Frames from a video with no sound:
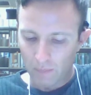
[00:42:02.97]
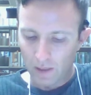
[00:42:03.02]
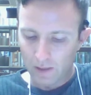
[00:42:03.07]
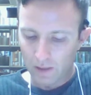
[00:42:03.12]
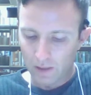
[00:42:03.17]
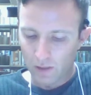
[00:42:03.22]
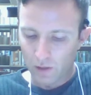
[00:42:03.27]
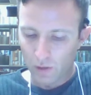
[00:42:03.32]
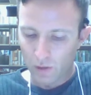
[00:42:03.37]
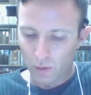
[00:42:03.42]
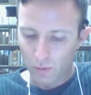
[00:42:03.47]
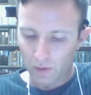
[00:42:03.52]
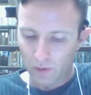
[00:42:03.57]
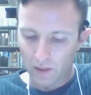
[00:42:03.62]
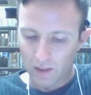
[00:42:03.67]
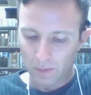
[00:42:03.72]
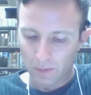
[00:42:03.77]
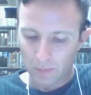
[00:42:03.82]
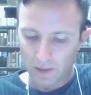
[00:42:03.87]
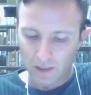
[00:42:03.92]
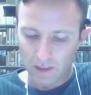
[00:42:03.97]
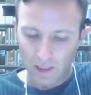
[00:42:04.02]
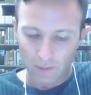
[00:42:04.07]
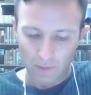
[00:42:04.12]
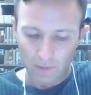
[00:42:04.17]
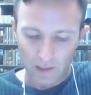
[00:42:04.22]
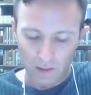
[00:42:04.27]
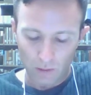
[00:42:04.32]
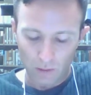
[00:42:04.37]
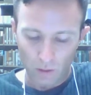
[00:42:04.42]
message to the
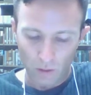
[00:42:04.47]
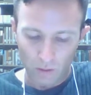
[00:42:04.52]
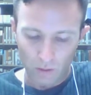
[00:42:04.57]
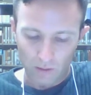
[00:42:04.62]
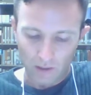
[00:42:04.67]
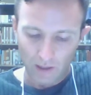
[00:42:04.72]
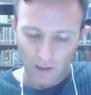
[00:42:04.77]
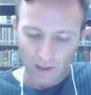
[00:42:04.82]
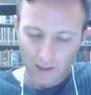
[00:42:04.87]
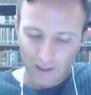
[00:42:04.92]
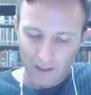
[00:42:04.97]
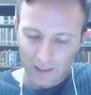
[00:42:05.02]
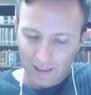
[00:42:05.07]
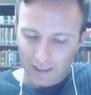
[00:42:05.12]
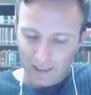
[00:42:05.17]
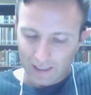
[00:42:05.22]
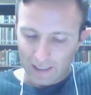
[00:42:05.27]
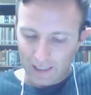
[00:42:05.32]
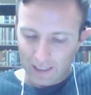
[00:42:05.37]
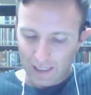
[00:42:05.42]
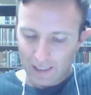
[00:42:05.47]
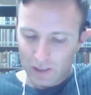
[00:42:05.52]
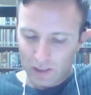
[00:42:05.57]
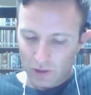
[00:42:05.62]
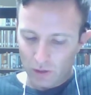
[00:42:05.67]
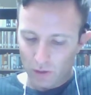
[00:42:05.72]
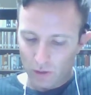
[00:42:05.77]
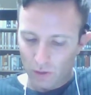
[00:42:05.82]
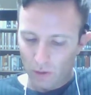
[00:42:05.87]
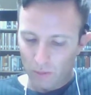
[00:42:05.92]
specific node.
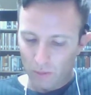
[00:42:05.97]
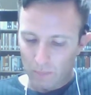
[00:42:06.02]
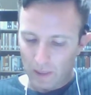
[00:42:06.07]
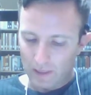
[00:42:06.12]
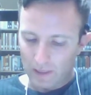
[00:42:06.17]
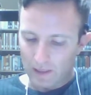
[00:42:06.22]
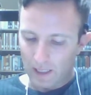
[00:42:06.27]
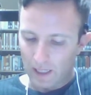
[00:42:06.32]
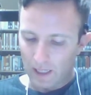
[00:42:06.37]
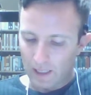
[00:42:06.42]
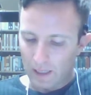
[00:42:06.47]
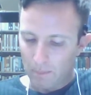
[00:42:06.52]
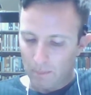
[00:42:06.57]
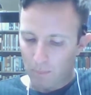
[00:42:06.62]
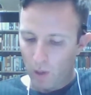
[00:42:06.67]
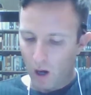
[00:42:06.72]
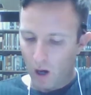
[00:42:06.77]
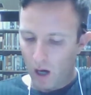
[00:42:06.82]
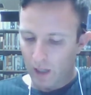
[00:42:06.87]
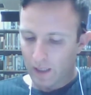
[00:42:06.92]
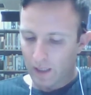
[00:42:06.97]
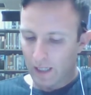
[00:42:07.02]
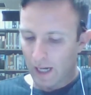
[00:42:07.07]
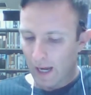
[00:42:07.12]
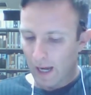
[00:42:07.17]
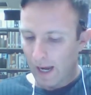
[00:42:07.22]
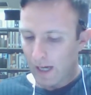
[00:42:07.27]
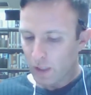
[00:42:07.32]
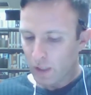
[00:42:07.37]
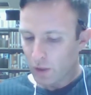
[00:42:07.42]
Each node maintain a Pong
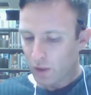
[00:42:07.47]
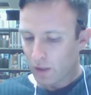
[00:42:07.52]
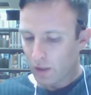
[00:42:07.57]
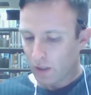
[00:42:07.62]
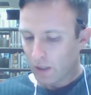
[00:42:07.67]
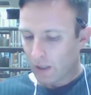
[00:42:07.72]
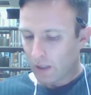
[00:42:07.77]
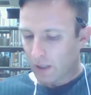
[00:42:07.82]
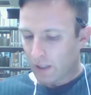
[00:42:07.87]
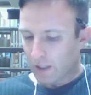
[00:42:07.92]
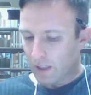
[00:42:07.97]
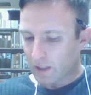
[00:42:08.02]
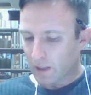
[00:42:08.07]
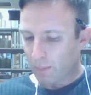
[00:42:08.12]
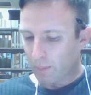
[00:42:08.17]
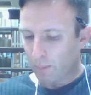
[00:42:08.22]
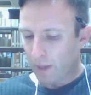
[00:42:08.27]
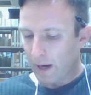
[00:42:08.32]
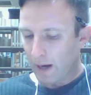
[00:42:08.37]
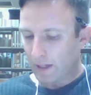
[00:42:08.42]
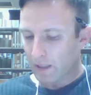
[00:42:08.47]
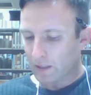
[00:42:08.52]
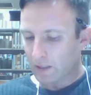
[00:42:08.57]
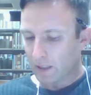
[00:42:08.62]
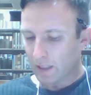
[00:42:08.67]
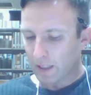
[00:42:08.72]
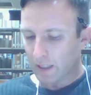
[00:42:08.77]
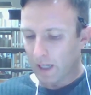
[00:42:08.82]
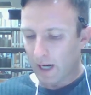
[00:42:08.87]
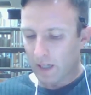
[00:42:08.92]
cache. In the brackets,
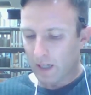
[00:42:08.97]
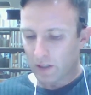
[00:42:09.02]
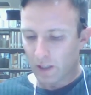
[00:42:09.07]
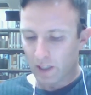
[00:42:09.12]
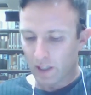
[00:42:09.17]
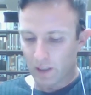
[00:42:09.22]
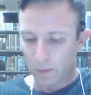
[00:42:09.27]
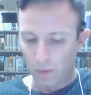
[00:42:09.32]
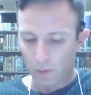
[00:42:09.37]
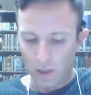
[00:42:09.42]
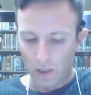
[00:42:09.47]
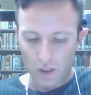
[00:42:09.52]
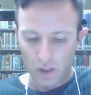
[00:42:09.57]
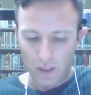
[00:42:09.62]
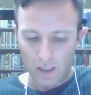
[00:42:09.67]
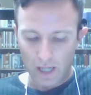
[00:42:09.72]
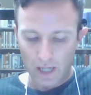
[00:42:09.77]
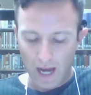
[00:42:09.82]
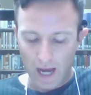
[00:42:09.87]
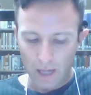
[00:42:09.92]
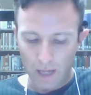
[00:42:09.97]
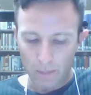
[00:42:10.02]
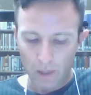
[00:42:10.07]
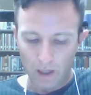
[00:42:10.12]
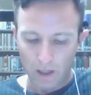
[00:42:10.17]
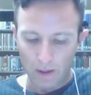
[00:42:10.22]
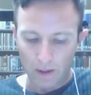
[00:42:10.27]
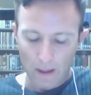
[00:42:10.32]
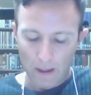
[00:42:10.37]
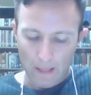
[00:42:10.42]
a cache expiration
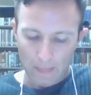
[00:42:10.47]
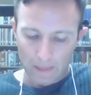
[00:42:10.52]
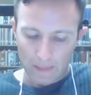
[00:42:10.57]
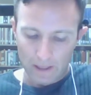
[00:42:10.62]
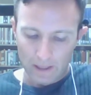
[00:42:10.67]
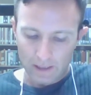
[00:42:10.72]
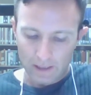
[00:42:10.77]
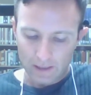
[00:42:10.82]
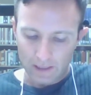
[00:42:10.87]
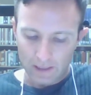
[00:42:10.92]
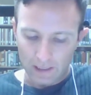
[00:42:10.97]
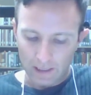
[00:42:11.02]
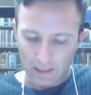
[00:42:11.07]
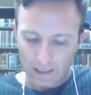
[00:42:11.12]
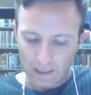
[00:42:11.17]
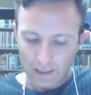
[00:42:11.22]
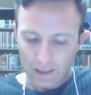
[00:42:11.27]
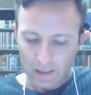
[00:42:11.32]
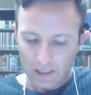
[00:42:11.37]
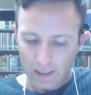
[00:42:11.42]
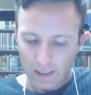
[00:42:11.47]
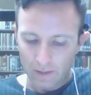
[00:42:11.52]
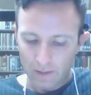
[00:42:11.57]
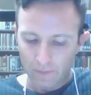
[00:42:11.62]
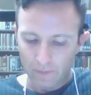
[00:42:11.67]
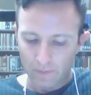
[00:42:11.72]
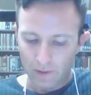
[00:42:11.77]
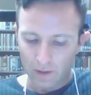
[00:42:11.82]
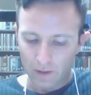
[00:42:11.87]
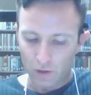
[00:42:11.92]
timer. This is the
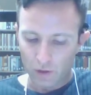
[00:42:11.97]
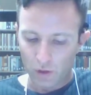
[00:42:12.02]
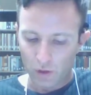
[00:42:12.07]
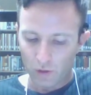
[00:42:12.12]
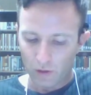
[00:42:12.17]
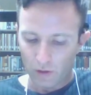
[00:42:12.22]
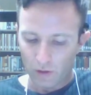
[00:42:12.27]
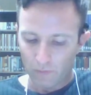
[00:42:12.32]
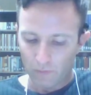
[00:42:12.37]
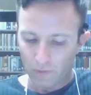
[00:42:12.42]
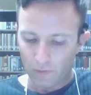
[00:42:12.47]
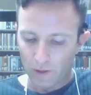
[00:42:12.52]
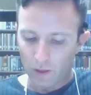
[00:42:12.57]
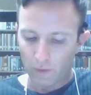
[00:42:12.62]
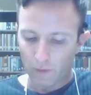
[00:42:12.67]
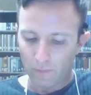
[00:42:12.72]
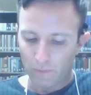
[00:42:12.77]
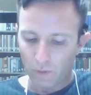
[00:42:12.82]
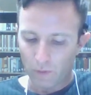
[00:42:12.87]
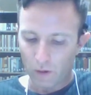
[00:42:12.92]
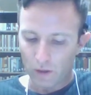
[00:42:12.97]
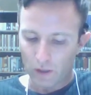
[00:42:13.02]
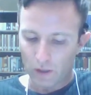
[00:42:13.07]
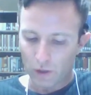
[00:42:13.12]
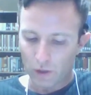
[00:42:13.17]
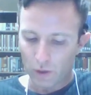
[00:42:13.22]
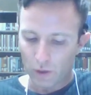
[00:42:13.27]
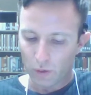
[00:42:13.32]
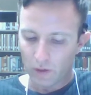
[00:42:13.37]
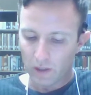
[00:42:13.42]
ET figure 4 to
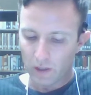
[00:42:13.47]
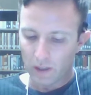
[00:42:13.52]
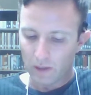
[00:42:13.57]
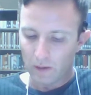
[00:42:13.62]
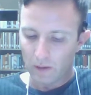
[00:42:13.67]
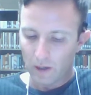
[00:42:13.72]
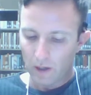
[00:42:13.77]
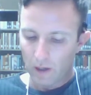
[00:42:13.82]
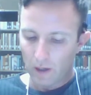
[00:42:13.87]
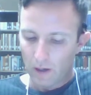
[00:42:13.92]
show the